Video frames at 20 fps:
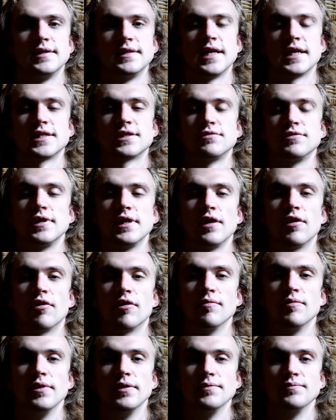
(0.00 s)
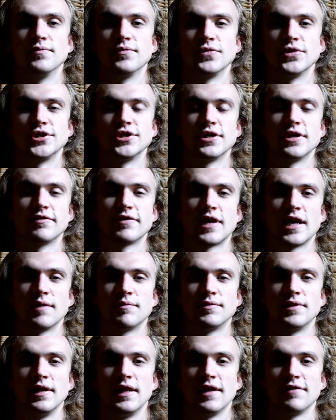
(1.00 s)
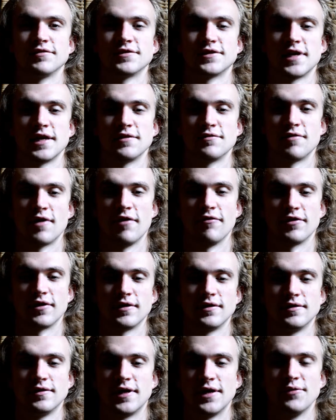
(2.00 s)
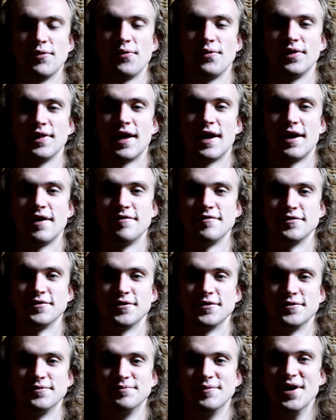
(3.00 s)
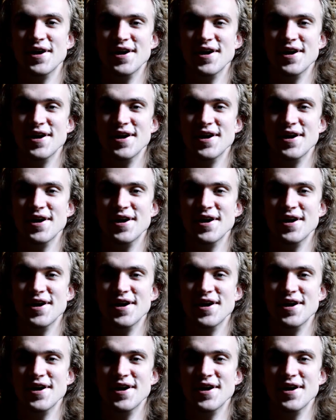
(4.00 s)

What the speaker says: That's really horrible. We should have kept the left side traffic, and we will have, you know,